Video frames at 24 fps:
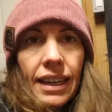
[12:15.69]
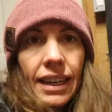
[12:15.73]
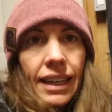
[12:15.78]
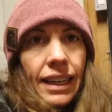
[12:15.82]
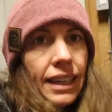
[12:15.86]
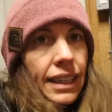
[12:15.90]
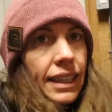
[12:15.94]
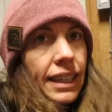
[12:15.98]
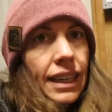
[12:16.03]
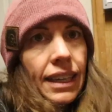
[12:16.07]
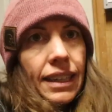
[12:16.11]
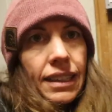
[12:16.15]
I
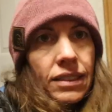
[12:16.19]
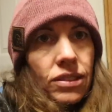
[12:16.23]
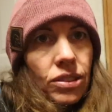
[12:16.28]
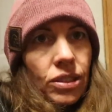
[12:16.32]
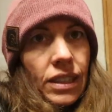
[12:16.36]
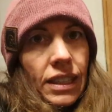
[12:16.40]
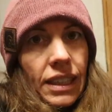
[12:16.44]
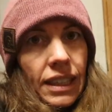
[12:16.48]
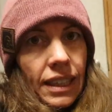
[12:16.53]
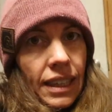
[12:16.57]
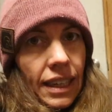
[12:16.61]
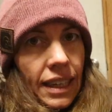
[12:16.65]
gotta get it
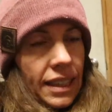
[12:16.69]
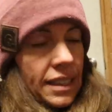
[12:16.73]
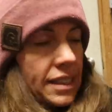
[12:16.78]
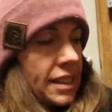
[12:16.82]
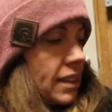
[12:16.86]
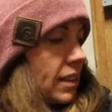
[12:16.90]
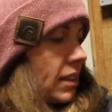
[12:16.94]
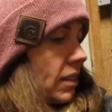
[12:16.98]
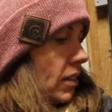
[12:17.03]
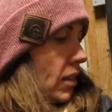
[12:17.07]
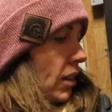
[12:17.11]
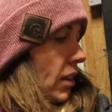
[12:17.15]
treated,
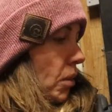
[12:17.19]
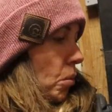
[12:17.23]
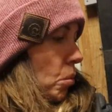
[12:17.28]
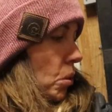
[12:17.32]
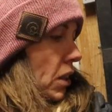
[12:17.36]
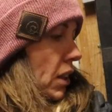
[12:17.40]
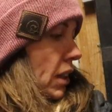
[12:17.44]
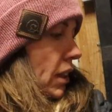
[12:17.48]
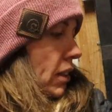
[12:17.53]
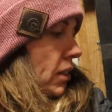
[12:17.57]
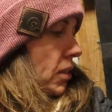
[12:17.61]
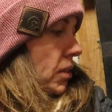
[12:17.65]
guys, or
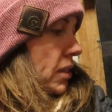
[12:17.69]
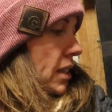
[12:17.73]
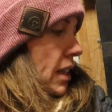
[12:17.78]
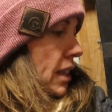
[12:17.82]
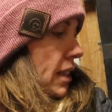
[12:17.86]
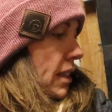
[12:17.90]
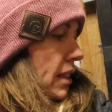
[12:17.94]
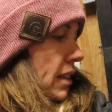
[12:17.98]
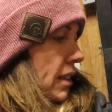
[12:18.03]
we're gonna lose it.